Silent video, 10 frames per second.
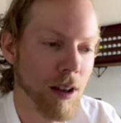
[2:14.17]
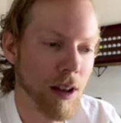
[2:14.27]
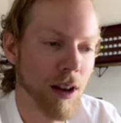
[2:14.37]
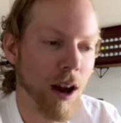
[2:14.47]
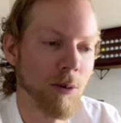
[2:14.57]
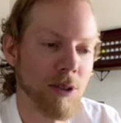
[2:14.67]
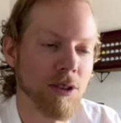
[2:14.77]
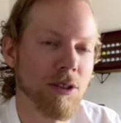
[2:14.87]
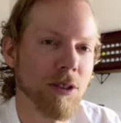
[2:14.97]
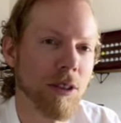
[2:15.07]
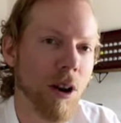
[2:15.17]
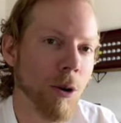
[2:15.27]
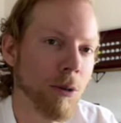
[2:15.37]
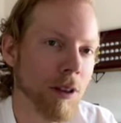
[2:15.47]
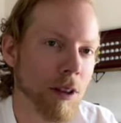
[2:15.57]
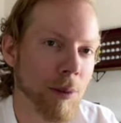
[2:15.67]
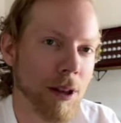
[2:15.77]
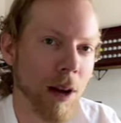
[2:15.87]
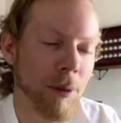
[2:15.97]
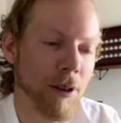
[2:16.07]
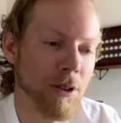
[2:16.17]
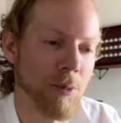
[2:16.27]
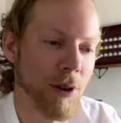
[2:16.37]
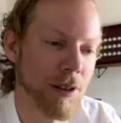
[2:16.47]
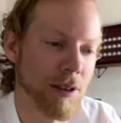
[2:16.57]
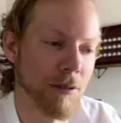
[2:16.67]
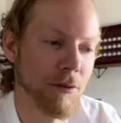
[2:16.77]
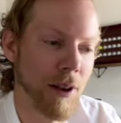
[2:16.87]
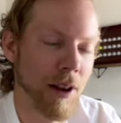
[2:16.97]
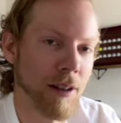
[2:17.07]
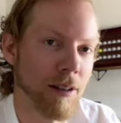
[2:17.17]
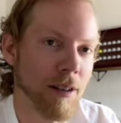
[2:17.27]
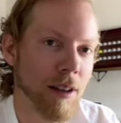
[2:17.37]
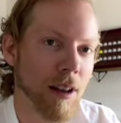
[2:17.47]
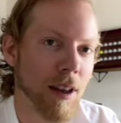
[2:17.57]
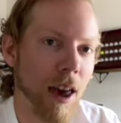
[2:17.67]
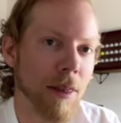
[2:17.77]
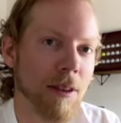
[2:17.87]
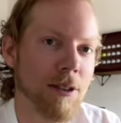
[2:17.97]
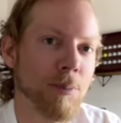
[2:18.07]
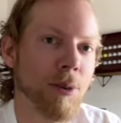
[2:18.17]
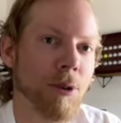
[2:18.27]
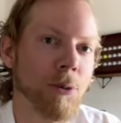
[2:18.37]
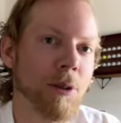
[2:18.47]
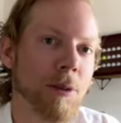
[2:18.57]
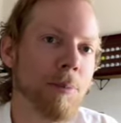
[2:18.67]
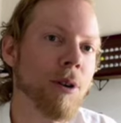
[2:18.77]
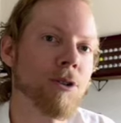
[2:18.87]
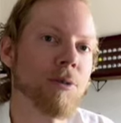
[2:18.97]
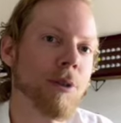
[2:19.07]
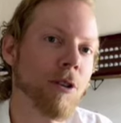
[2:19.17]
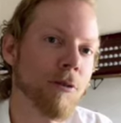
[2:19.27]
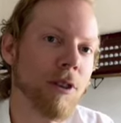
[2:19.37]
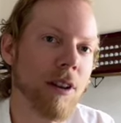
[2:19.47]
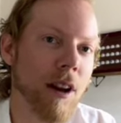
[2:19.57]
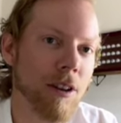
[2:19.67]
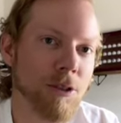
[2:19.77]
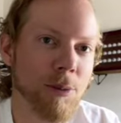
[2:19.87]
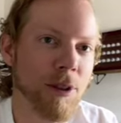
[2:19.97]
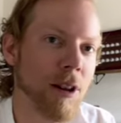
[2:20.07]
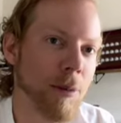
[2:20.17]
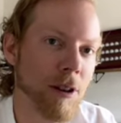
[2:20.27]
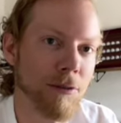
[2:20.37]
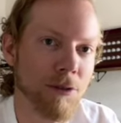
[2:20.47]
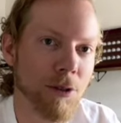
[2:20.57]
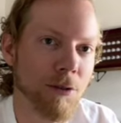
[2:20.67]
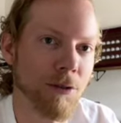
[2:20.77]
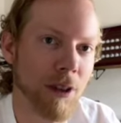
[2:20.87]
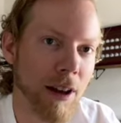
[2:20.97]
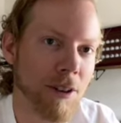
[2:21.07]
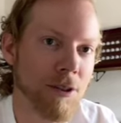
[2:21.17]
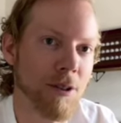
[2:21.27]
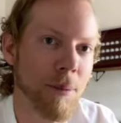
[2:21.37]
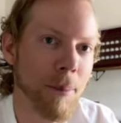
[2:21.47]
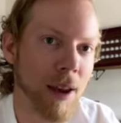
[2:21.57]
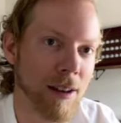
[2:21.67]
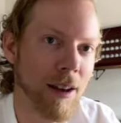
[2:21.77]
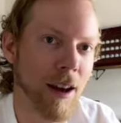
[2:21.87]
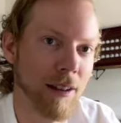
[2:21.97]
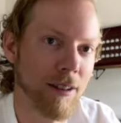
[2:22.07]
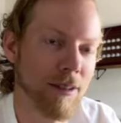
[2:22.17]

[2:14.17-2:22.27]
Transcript: I was slowly becoming a Springsteen fan, and this book really pushed me over the edge to becoming a full-fledged maniac.